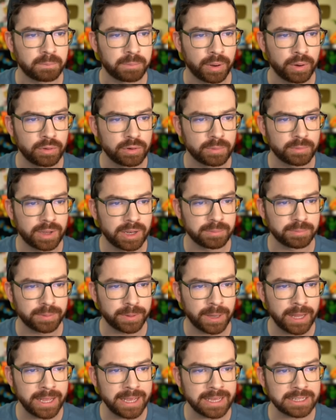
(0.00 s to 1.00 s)
Pokemon
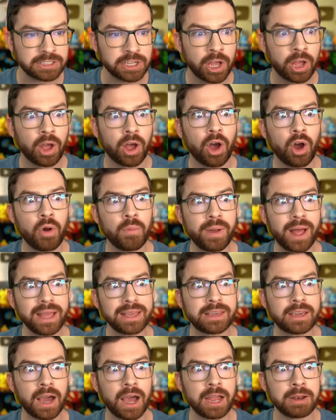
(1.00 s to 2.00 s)
Play It, oh my
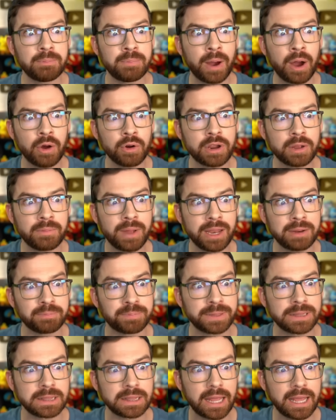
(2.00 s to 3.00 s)
God,
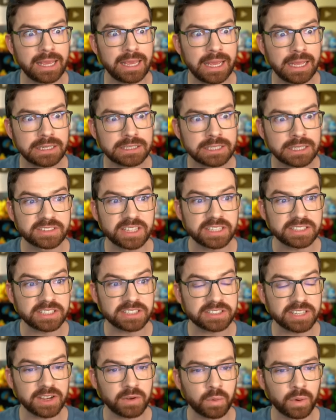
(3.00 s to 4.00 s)
Pokemon Play It? This
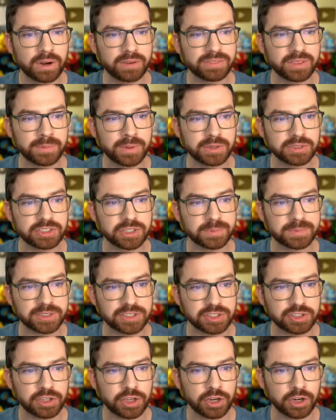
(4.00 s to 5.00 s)
is like one of the most
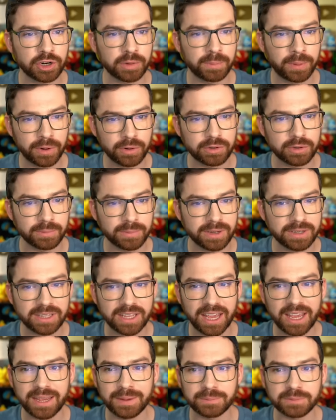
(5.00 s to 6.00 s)
obscure Pokemon
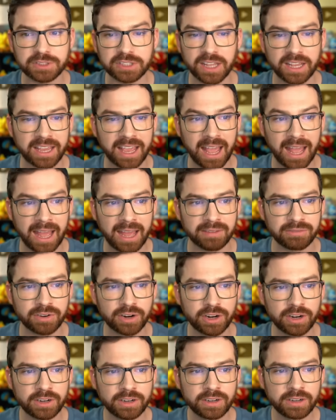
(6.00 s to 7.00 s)
games like
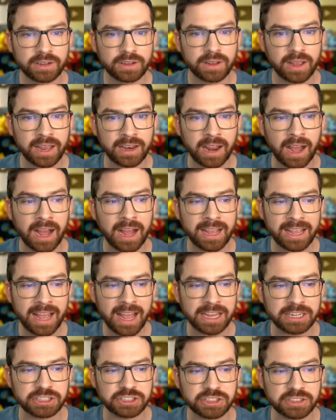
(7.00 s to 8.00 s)
ever, and I
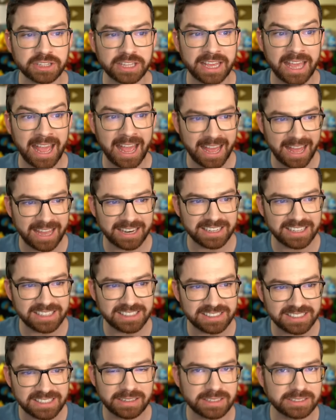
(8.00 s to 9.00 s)
actually had
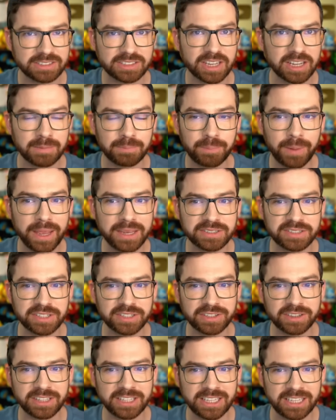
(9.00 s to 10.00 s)
it. It's like
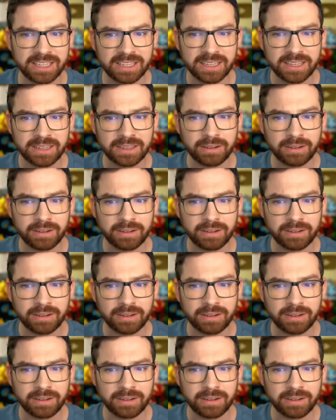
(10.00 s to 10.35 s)
basically